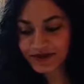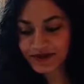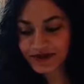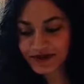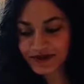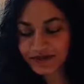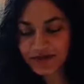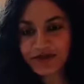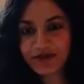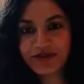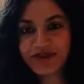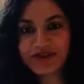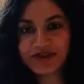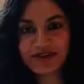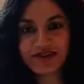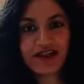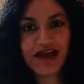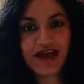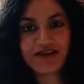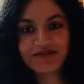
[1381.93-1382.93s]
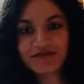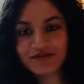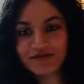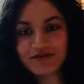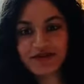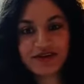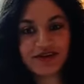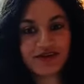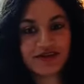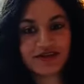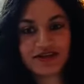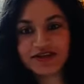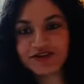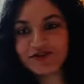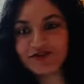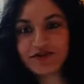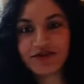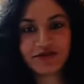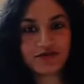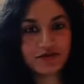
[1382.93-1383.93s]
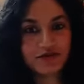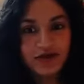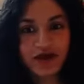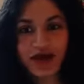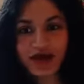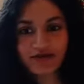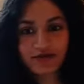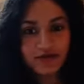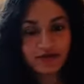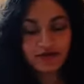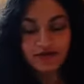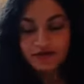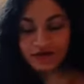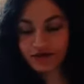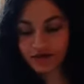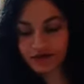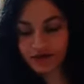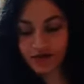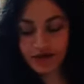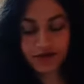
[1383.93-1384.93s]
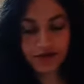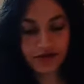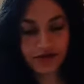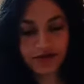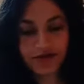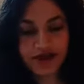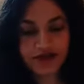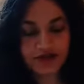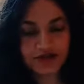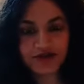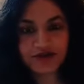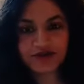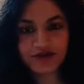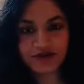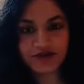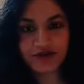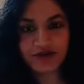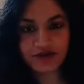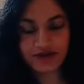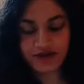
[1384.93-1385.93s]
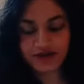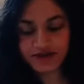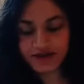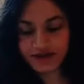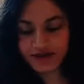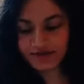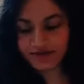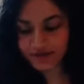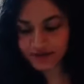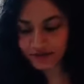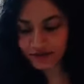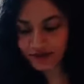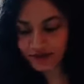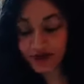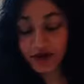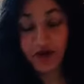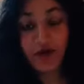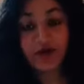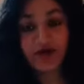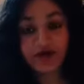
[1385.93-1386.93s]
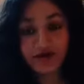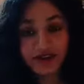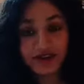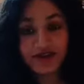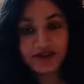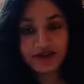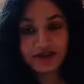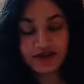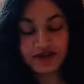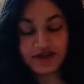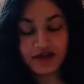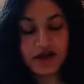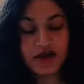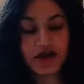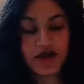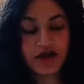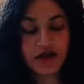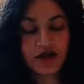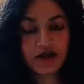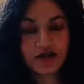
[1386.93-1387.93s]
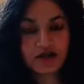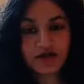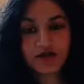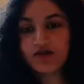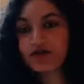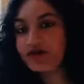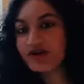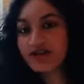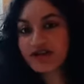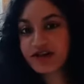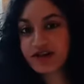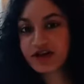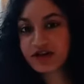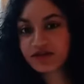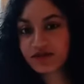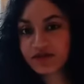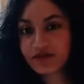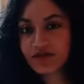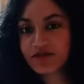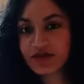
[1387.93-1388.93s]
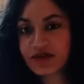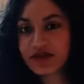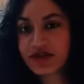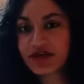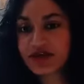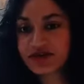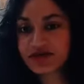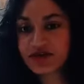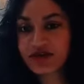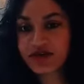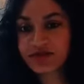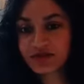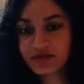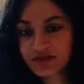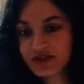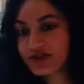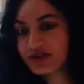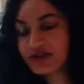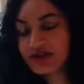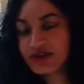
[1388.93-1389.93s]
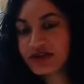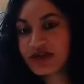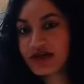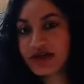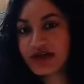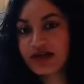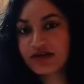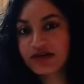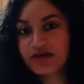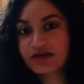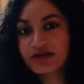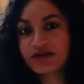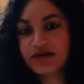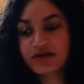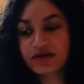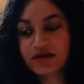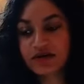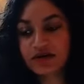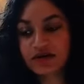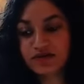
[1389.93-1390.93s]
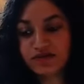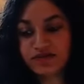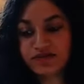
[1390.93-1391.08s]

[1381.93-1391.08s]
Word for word: abuse doesn't have to be sexual you don't have to go through a whole bunch of uh, stuff only or physical the worst kind of abuse is actually emotional and uh,